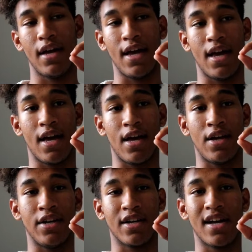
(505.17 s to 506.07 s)

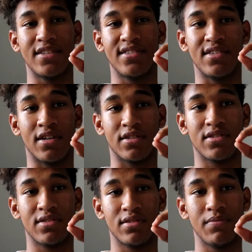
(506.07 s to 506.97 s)
And it kind of
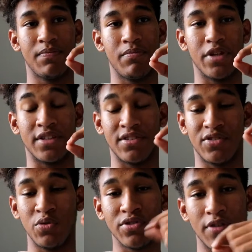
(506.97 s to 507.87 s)
sucks because as
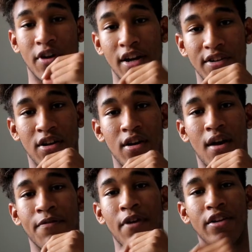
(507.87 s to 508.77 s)
soon as I got it done,
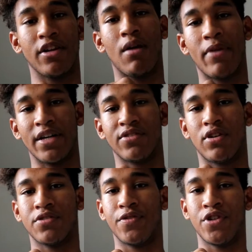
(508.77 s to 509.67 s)
I finally got my
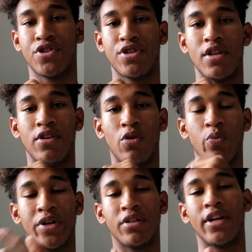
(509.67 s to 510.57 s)
exhaust finished, and then a
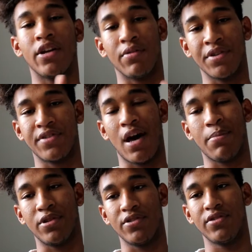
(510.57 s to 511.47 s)
week later this
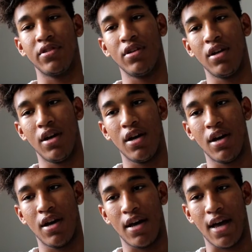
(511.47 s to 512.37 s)
happens.
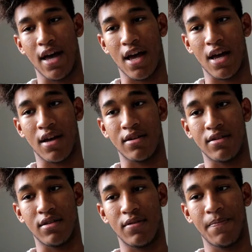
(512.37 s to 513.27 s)
And